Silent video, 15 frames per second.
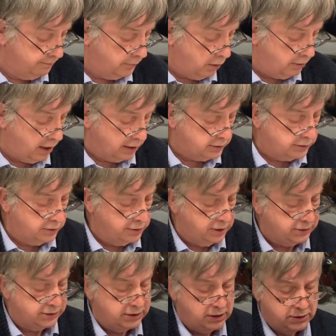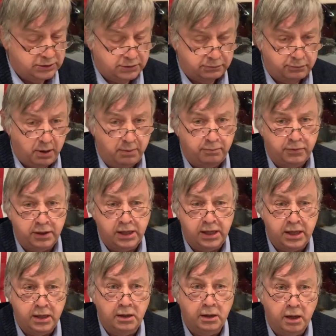right, so this is from
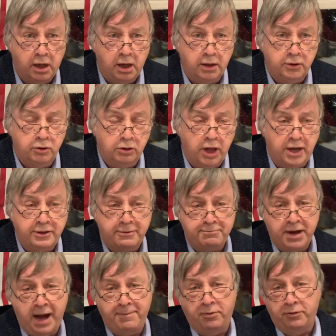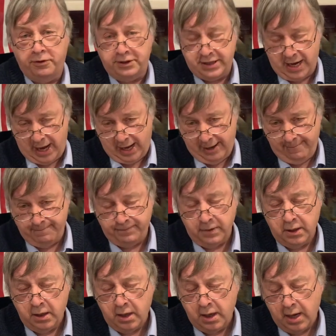the London paper, The Day.
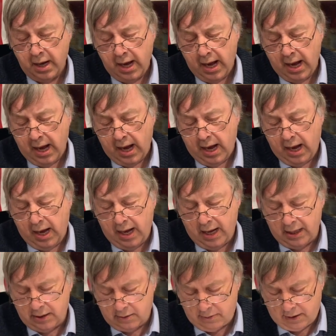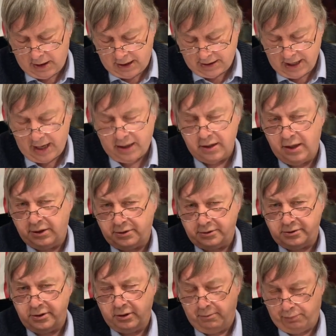And they take an
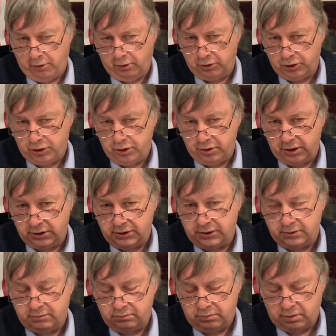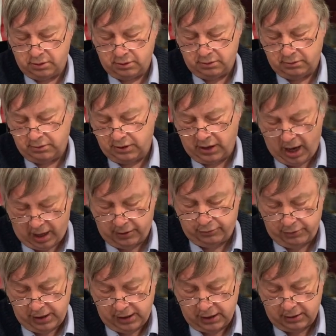interesting approach to this. You got to
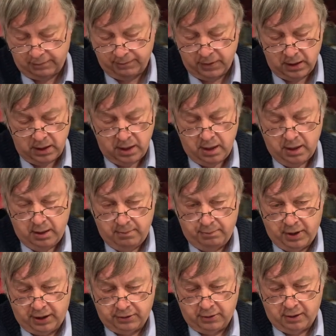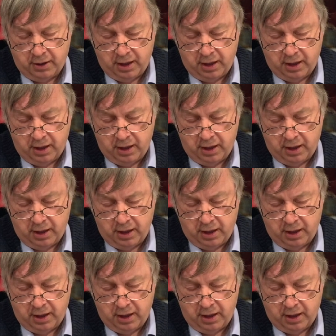read it. But